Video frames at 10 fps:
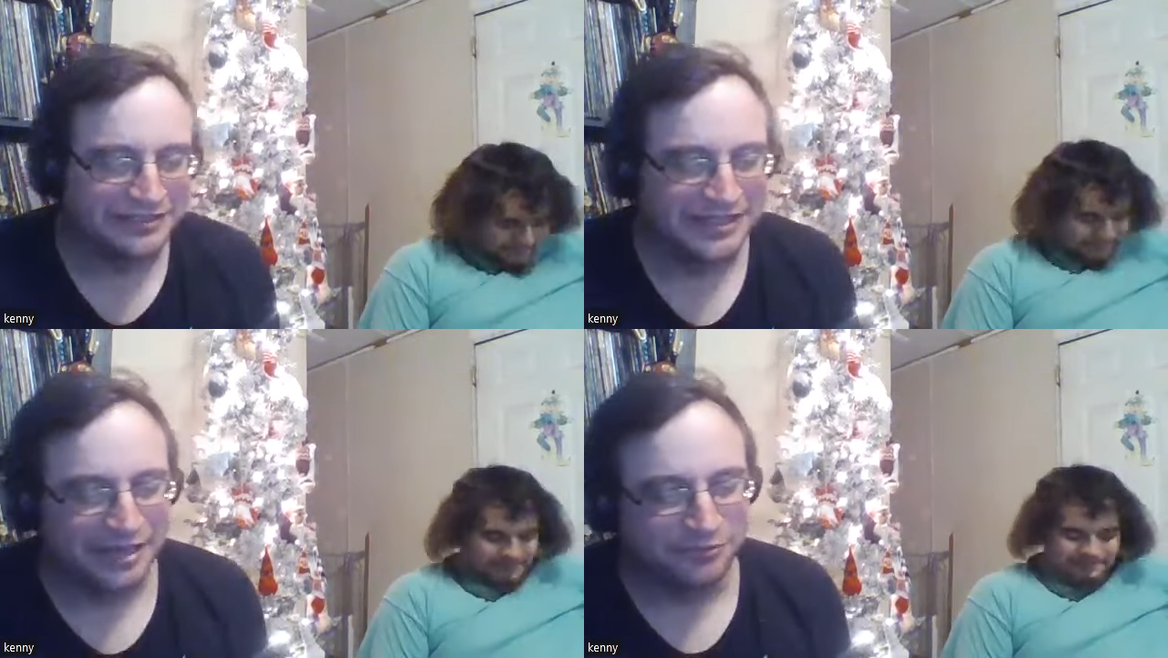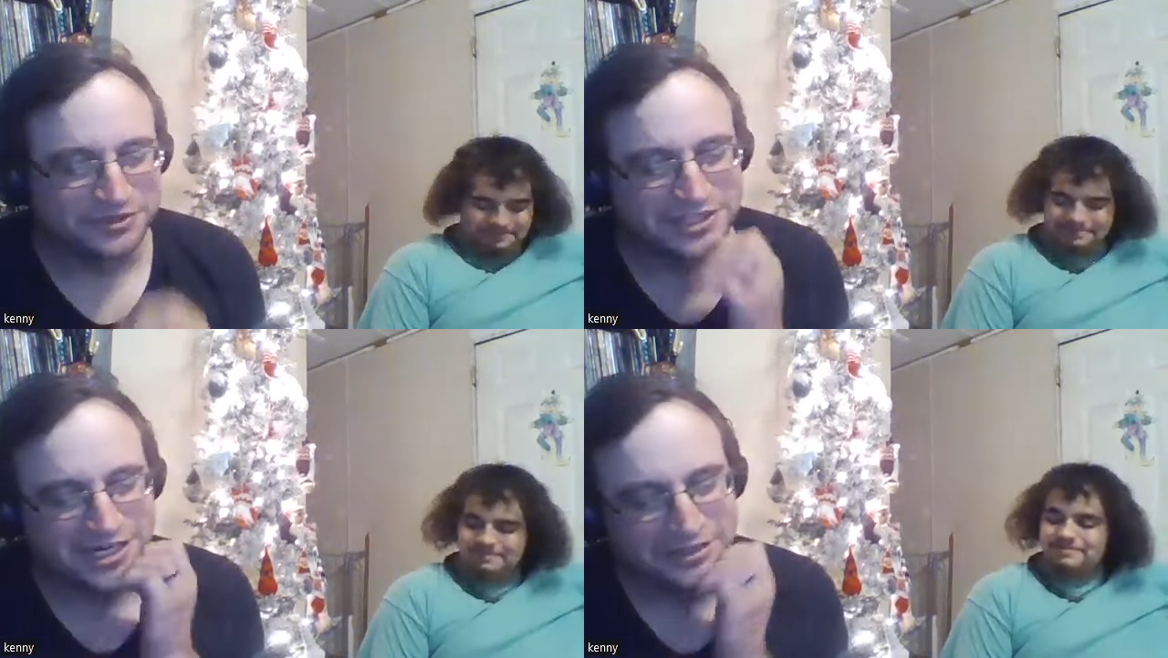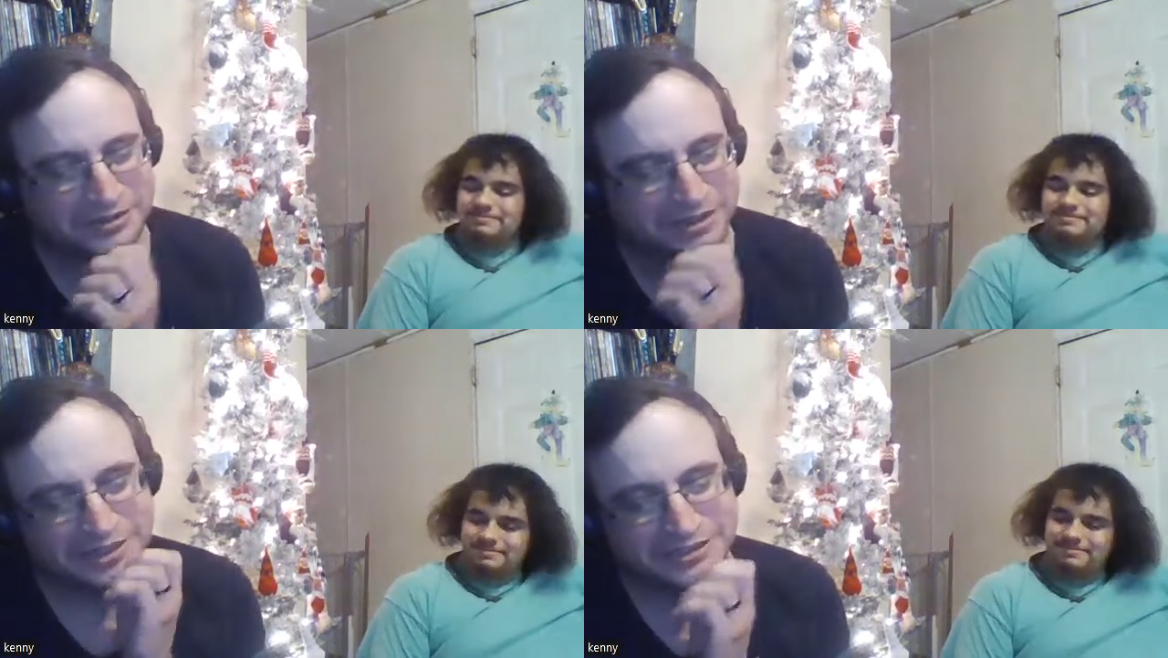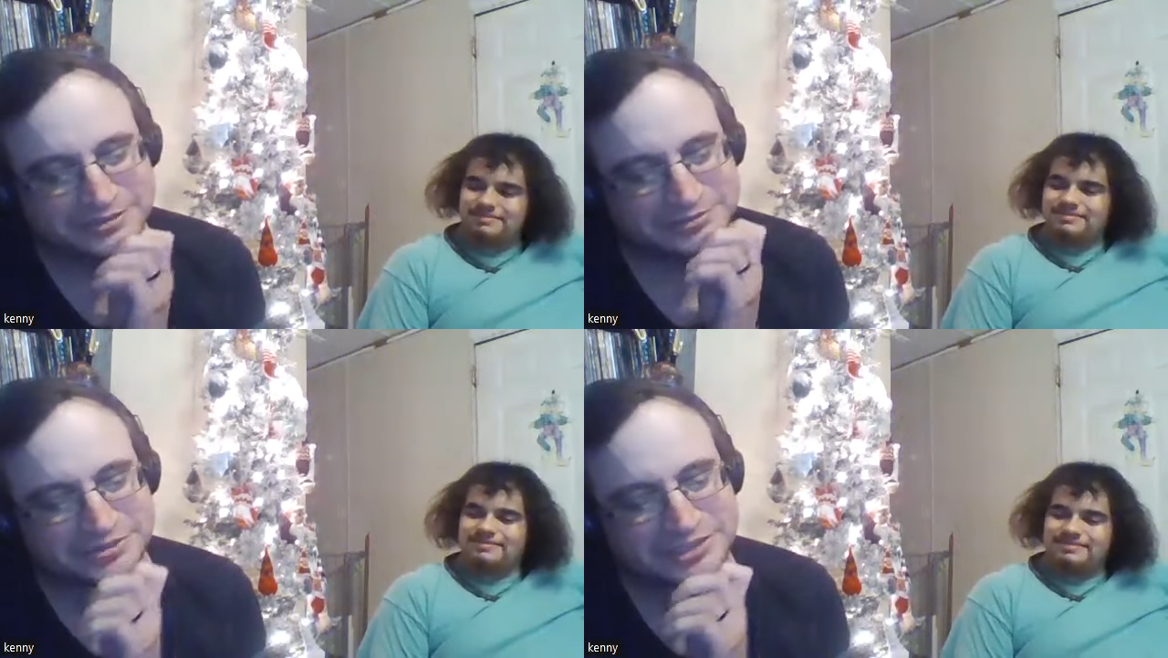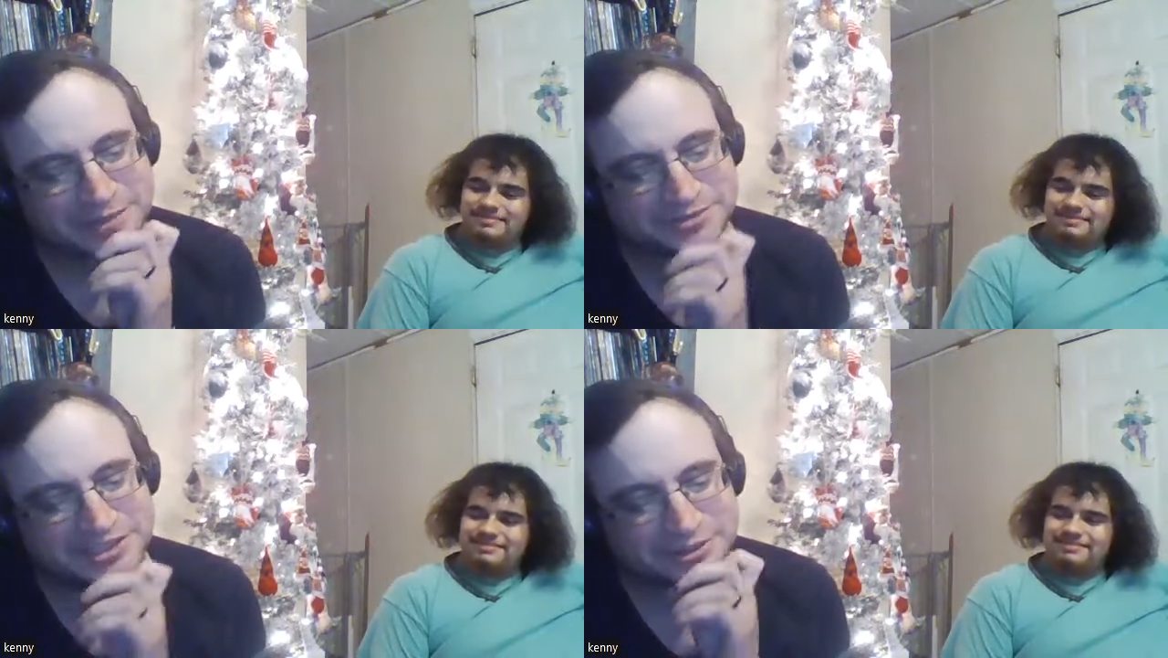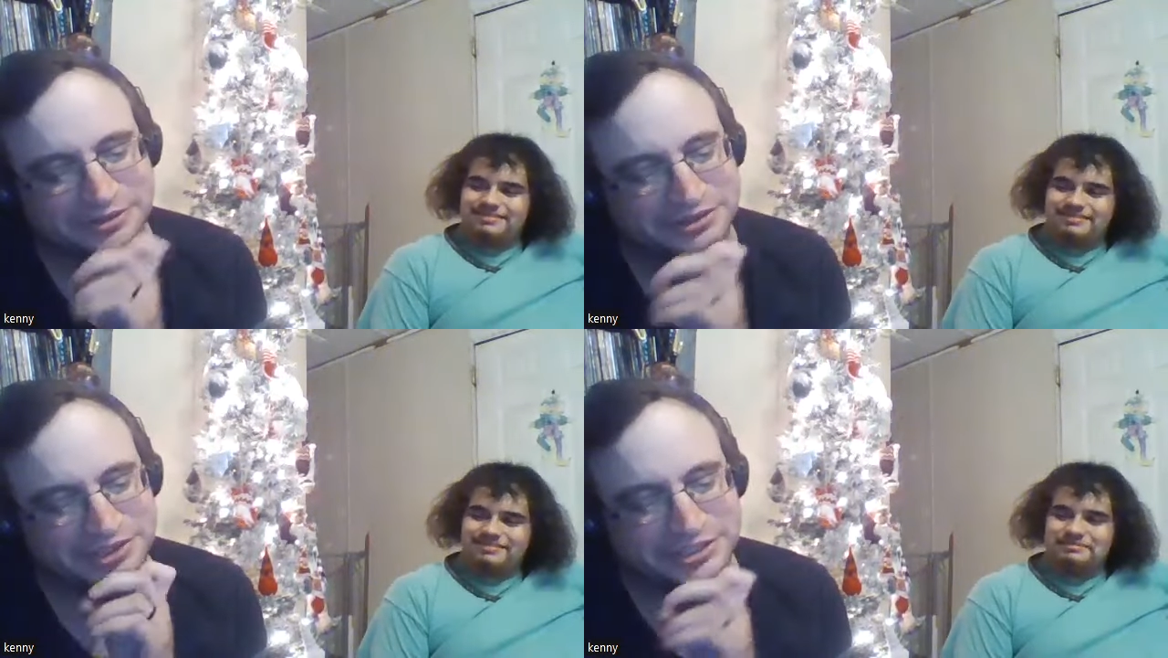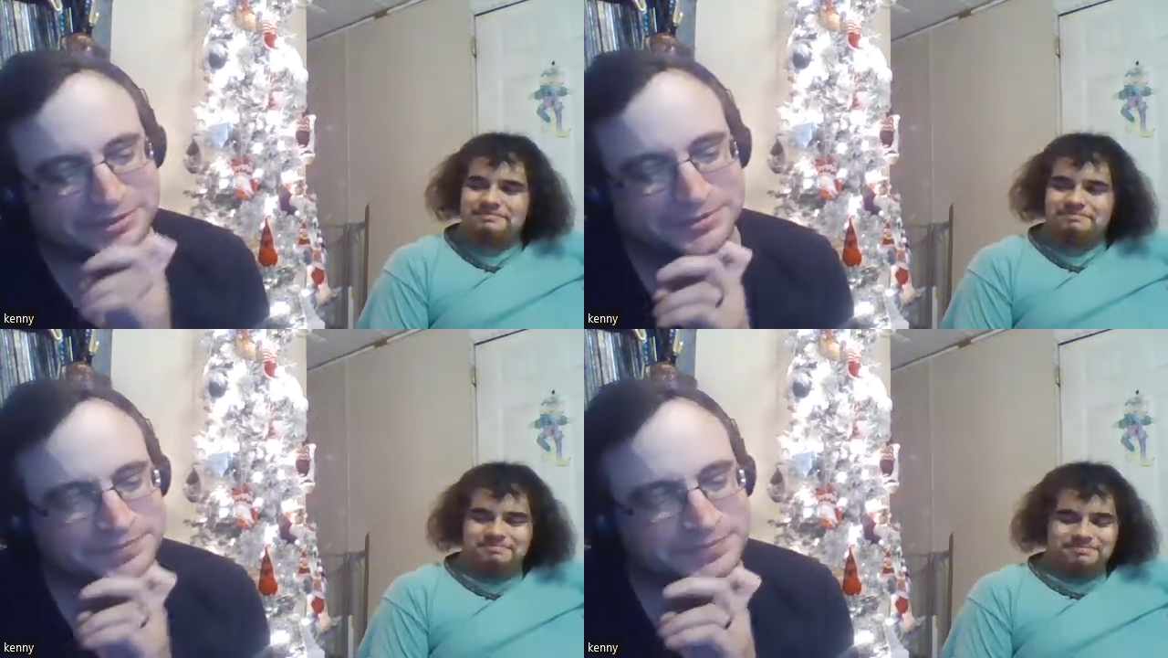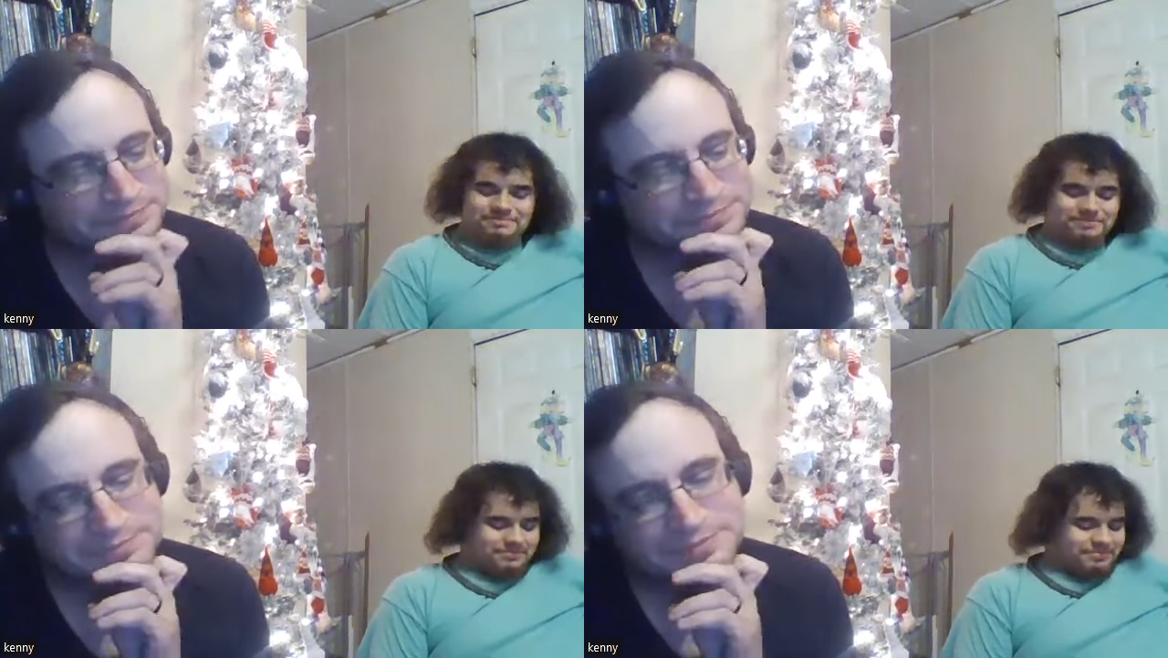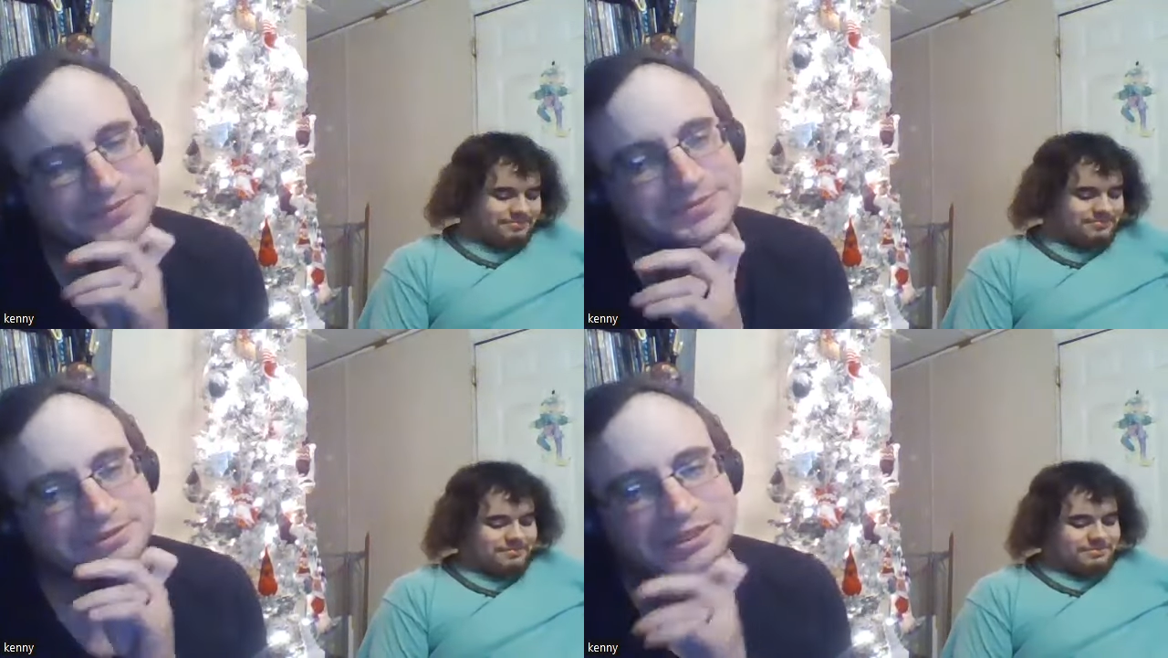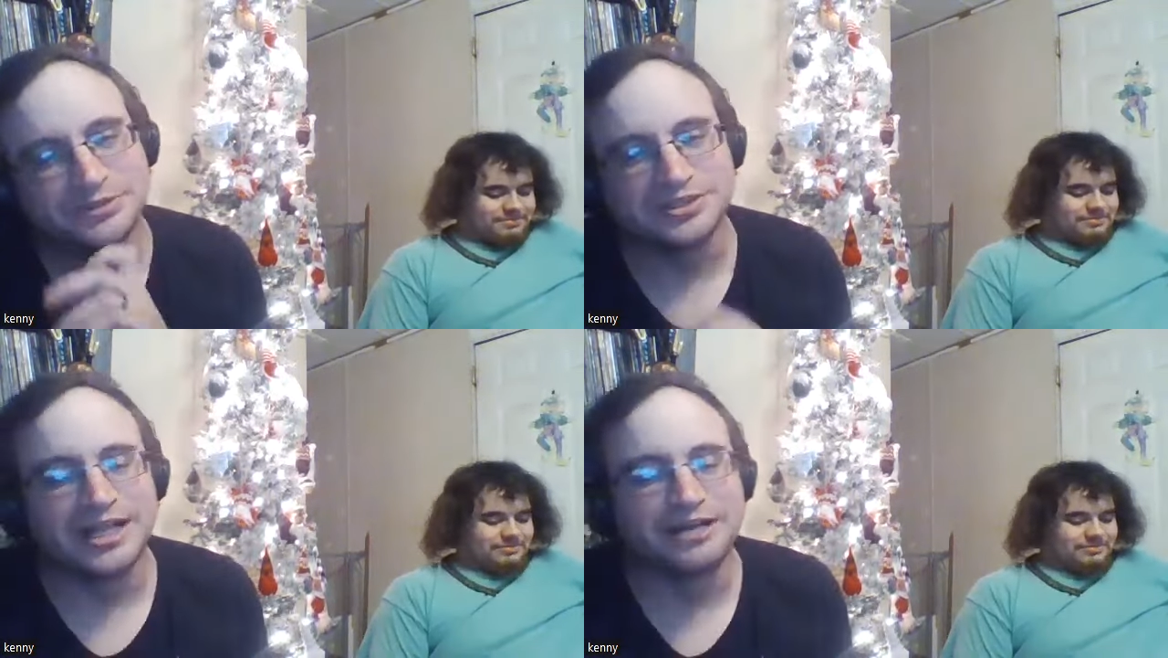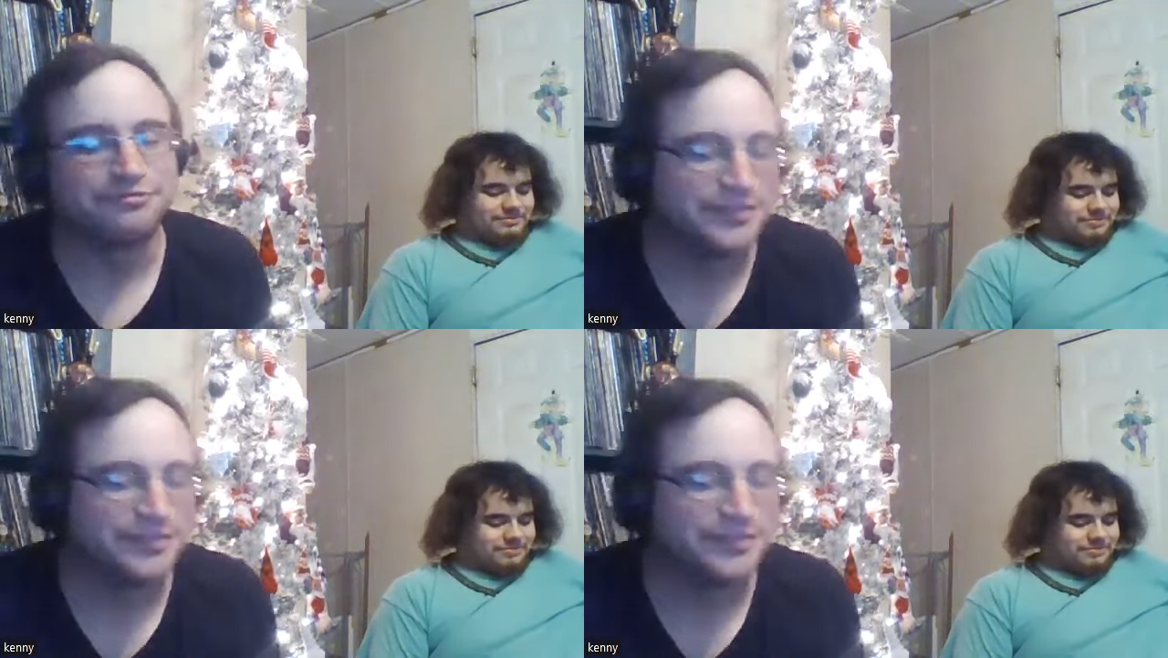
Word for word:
Speaker 1: And that was our, our top show with him. That was a lot of